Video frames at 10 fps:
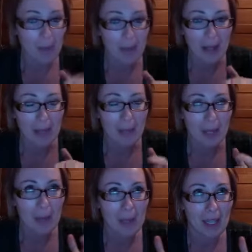back. I'm like,
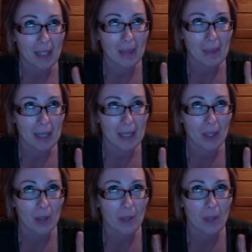oh my god, I'm gonna be in the
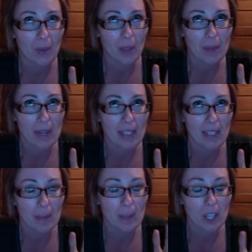car for like 40 minutes.
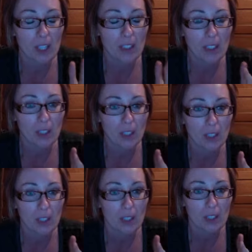I'm just gonna start
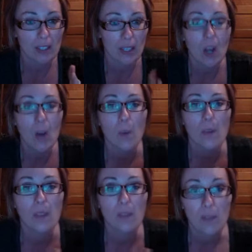to listen.
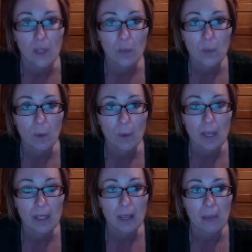Within the first four
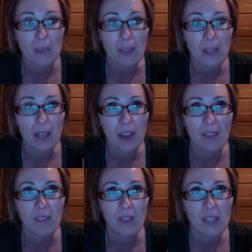minutes, I was like,
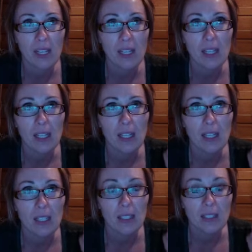every
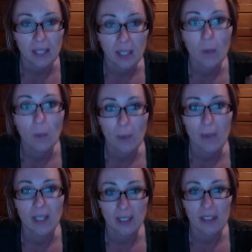single
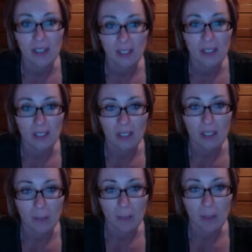woman needs to listen to
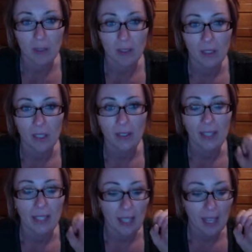this book.
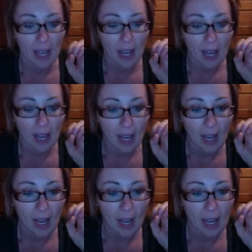Like,
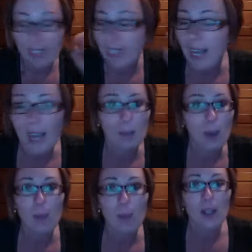I can't,
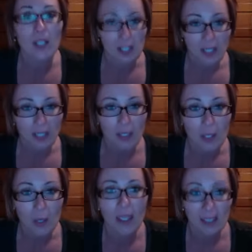I, I want to just listen
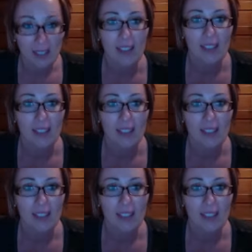to it and listen,